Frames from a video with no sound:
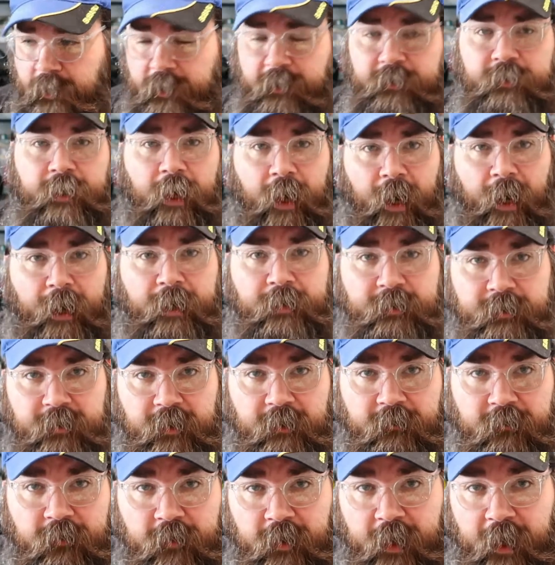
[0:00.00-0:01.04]
It's the highest
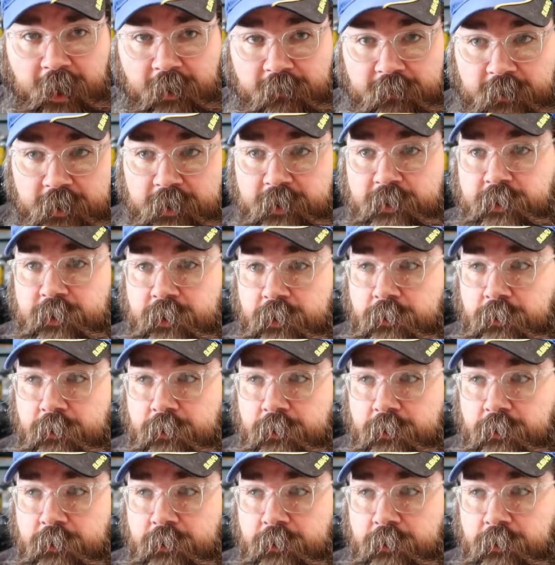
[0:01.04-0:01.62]
level of caffeine.